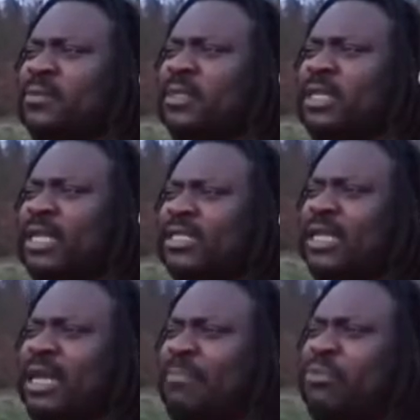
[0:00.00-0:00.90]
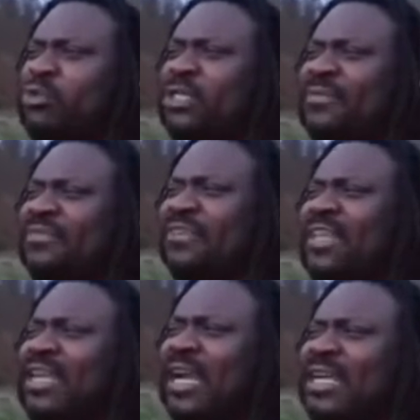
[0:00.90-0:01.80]
that are now putting
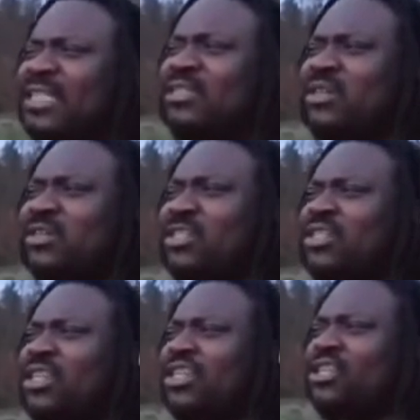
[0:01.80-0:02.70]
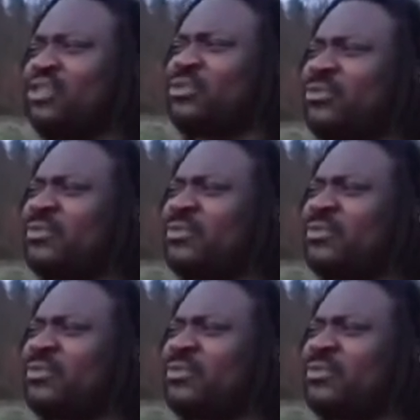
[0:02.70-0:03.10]
finger into this issue.